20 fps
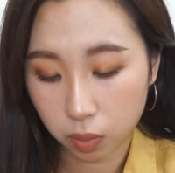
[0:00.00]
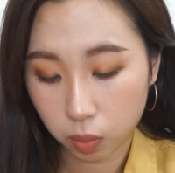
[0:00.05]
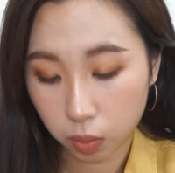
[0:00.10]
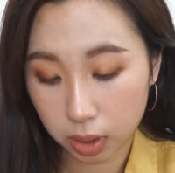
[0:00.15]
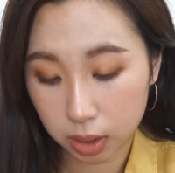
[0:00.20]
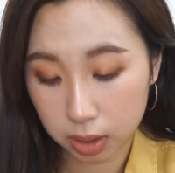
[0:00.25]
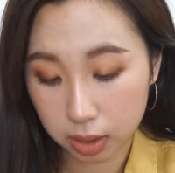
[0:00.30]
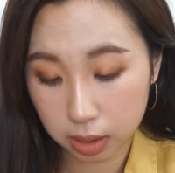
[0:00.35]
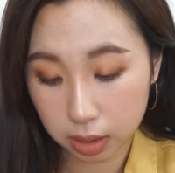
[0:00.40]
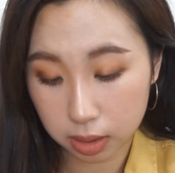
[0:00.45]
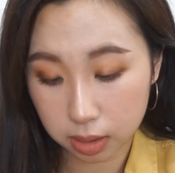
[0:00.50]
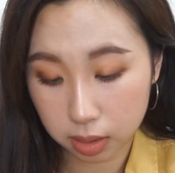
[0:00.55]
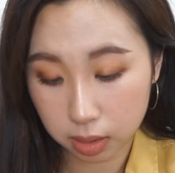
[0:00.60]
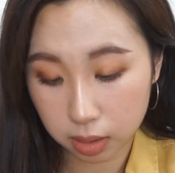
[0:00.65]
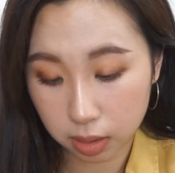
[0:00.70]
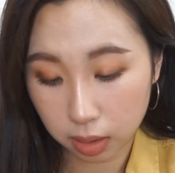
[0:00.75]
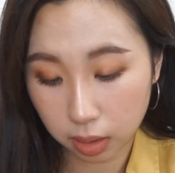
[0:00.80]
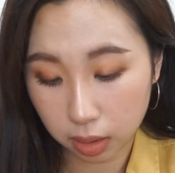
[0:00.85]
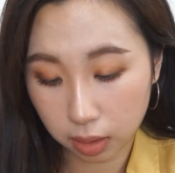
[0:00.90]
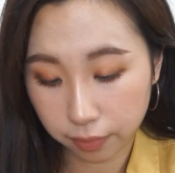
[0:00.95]
what is this?
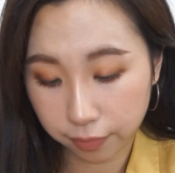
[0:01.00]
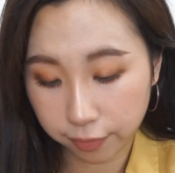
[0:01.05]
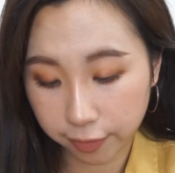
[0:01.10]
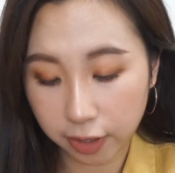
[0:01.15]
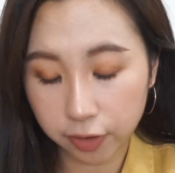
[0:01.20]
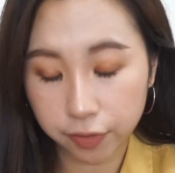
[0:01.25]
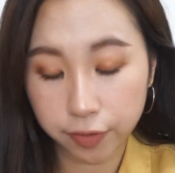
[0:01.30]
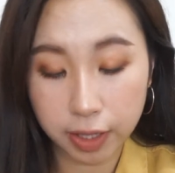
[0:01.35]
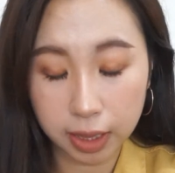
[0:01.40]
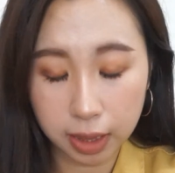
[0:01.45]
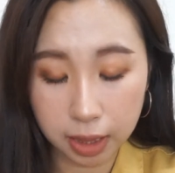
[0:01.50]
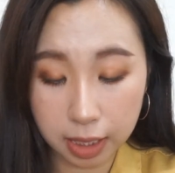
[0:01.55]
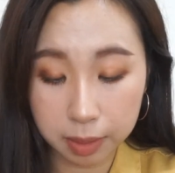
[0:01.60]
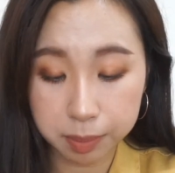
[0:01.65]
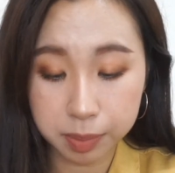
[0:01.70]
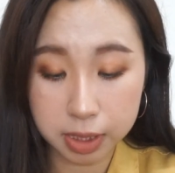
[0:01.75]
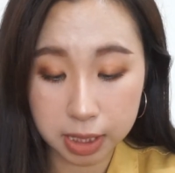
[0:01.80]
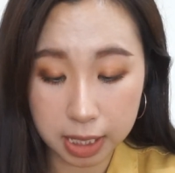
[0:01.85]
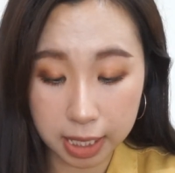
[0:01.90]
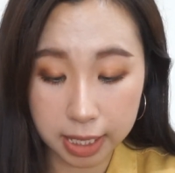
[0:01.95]
Velvet
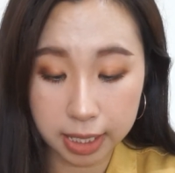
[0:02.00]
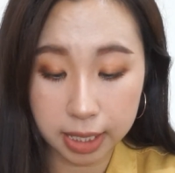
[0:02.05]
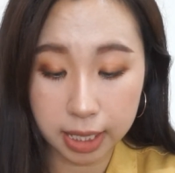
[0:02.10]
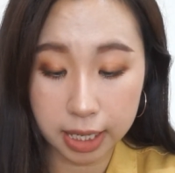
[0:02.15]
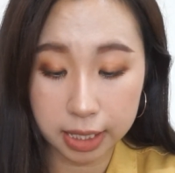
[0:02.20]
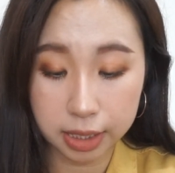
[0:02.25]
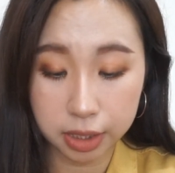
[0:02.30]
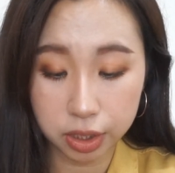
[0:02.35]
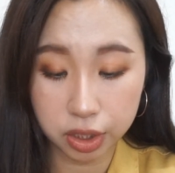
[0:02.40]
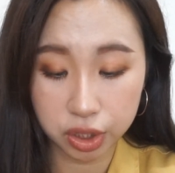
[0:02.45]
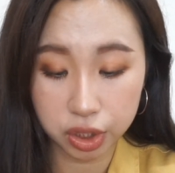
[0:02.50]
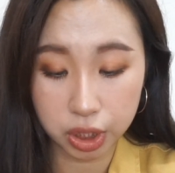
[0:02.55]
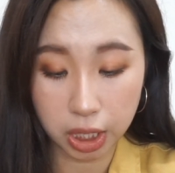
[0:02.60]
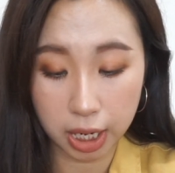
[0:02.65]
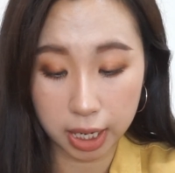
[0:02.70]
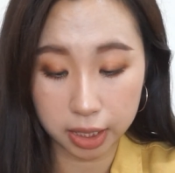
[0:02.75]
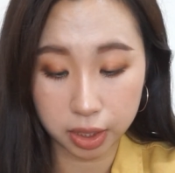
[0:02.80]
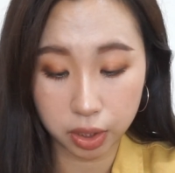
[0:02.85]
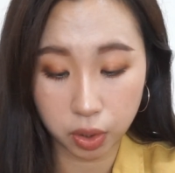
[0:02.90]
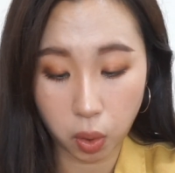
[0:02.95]
Lip Tint in the
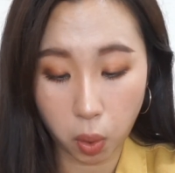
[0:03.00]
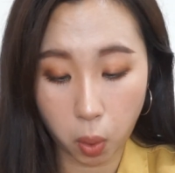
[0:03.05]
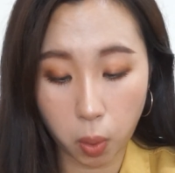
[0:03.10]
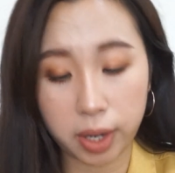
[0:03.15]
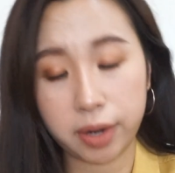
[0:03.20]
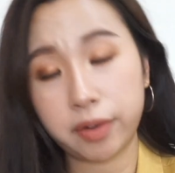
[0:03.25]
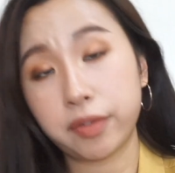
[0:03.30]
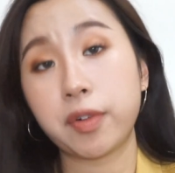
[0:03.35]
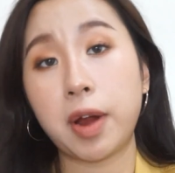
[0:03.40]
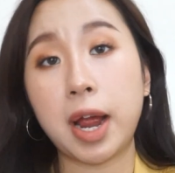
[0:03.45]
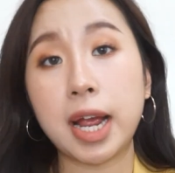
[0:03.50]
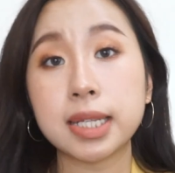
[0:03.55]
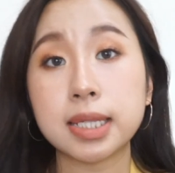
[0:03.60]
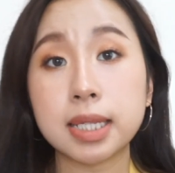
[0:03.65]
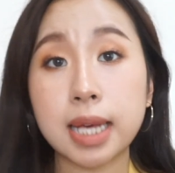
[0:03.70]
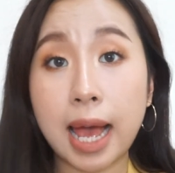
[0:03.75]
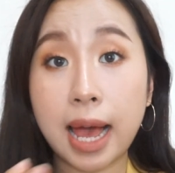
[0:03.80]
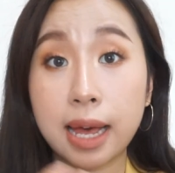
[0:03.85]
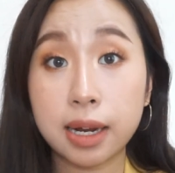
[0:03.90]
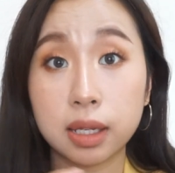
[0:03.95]
shade Going Right
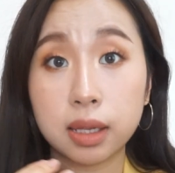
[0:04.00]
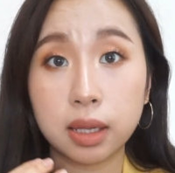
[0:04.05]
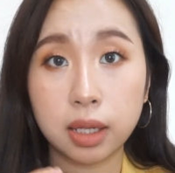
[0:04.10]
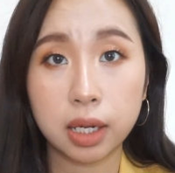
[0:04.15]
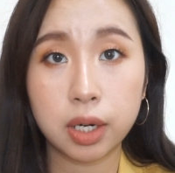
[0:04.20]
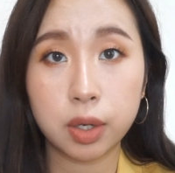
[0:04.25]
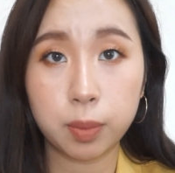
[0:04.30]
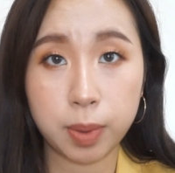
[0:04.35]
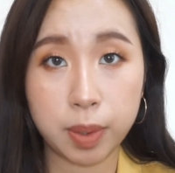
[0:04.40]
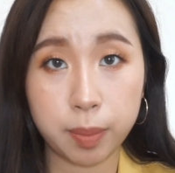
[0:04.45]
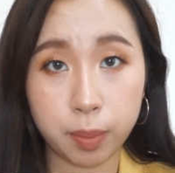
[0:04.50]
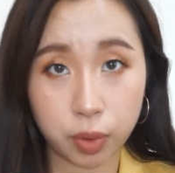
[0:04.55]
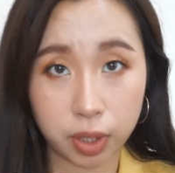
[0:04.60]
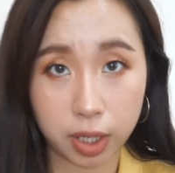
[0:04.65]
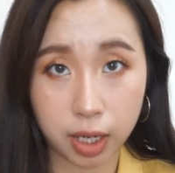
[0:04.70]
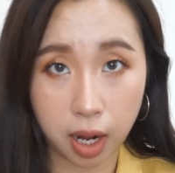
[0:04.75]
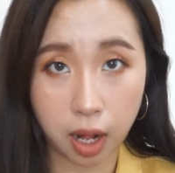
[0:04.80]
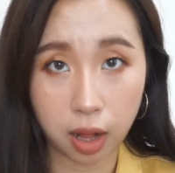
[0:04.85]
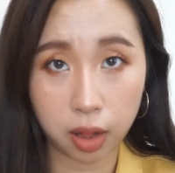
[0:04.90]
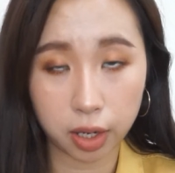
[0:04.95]
to add a little bit more
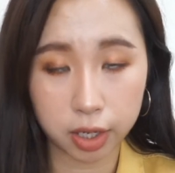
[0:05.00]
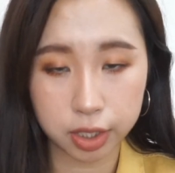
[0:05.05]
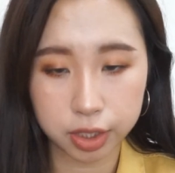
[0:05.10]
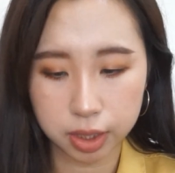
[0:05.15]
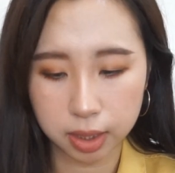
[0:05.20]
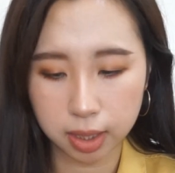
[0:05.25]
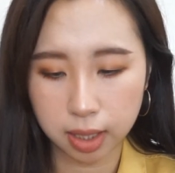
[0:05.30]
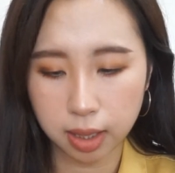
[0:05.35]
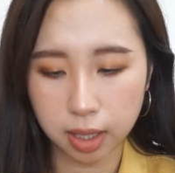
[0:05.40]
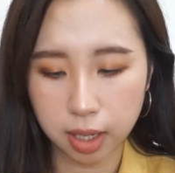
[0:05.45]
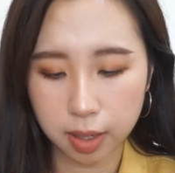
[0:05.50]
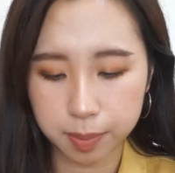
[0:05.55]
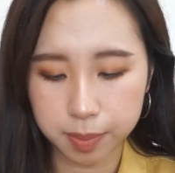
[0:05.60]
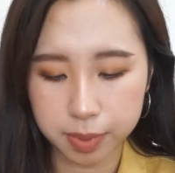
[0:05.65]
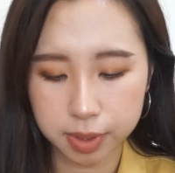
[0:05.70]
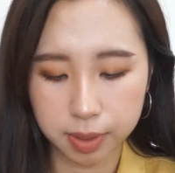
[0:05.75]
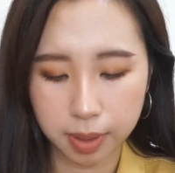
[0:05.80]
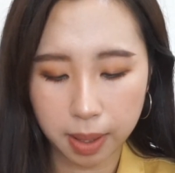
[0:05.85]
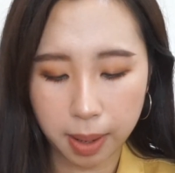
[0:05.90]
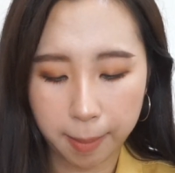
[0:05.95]
color to the
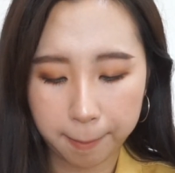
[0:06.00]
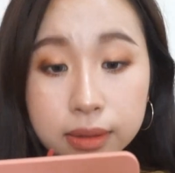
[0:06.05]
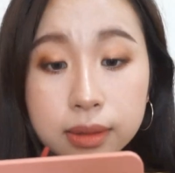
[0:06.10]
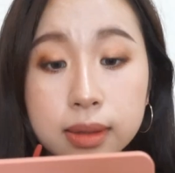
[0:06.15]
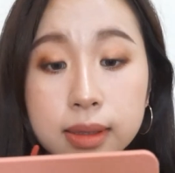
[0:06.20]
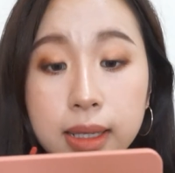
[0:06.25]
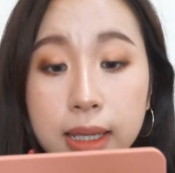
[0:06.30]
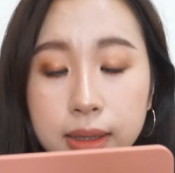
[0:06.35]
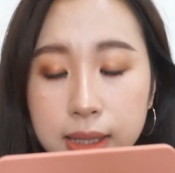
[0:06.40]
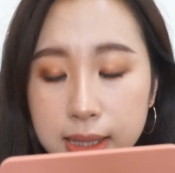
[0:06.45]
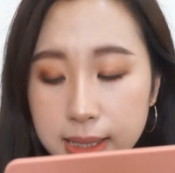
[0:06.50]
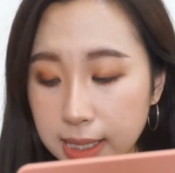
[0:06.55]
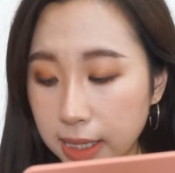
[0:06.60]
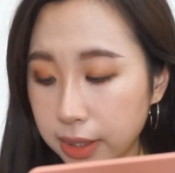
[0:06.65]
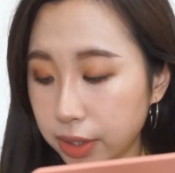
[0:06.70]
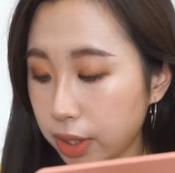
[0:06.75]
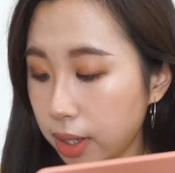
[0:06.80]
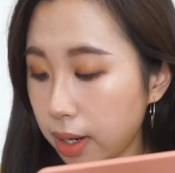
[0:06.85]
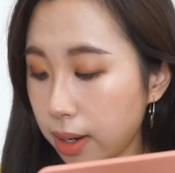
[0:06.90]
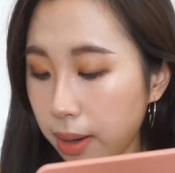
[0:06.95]
lips. Is at the
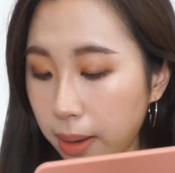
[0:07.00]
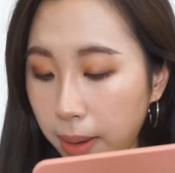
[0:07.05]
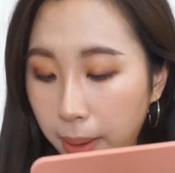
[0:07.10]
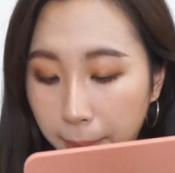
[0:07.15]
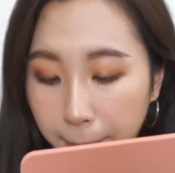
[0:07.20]
center.